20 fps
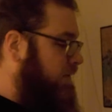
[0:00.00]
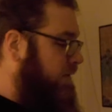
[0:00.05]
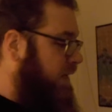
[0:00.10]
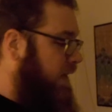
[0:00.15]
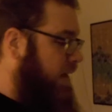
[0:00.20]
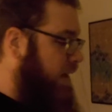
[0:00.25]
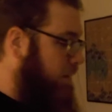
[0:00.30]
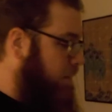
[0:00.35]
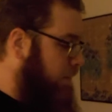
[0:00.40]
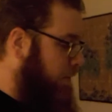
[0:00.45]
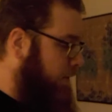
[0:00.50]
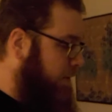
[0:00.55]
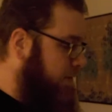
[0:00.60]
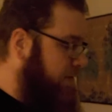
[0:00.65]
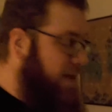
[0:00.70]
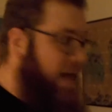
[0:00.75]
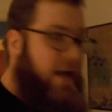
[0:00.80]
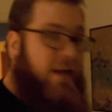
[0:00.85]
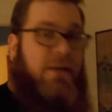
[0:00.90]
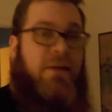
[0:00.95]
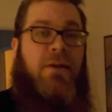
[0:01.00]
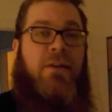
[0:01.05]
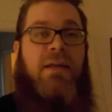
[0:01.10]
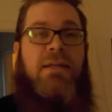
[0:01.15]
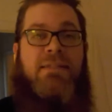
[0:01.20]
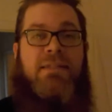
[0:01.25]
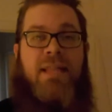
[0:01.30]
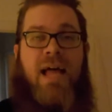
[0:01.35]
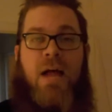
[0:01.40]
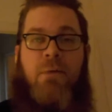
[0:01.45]
setup. It's not nearly
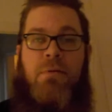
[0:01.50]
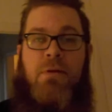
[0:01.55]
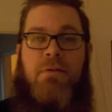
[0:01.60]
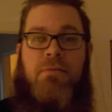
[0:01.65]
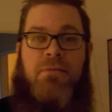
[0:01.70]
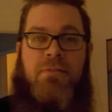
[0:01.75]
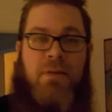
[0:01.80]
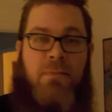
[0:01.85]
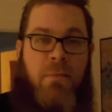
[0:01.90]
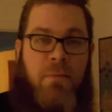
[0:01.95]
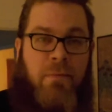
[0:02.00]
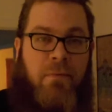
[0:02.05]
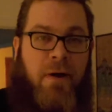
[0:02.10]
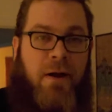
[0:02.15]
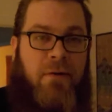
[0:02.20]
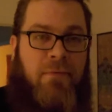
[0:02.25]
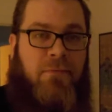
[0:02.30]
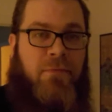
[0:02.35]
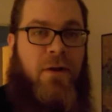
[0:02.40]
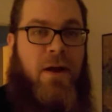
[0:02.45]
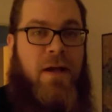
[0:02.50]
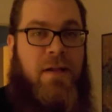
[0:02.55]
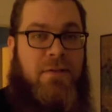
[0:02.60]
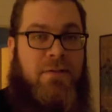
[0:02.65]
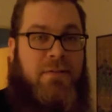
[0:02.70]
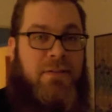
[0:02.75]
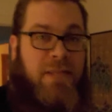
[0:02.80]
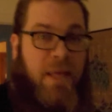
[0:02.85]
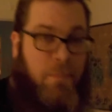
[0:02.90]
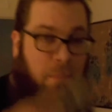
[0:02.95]
as elaborate as some of our
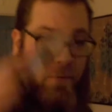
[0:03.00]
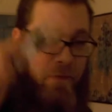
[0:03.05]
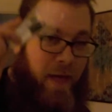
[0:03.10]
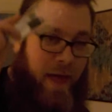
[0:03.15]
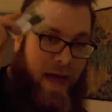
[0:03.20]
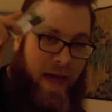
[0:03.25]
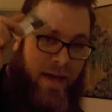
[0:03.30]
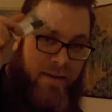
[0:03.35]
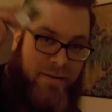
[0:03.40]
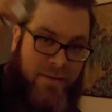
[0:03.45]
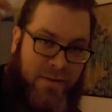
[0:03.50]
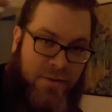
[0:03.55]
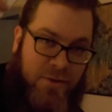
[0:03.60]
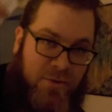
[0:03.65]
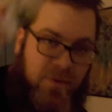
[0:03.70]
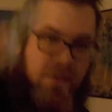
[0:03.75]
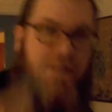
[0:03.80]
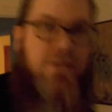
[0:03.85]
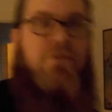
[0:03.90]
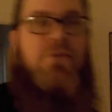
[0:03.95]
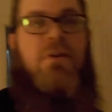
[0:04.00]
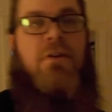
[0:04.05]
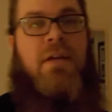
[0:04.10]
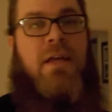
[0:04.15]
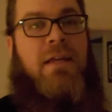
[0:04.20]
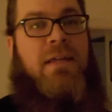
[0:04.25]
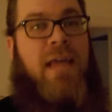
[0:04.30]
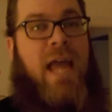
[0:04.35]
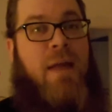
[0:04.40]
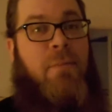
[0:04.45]
friends. Tip of the hat to the dreaded
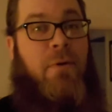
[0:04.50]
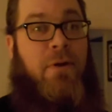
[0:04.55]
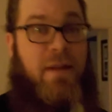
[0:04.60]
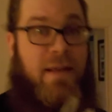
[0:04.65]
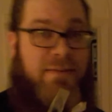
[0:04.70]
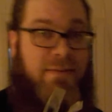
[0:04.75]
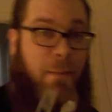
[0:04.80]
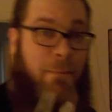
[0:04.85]
Drunken Gamer and his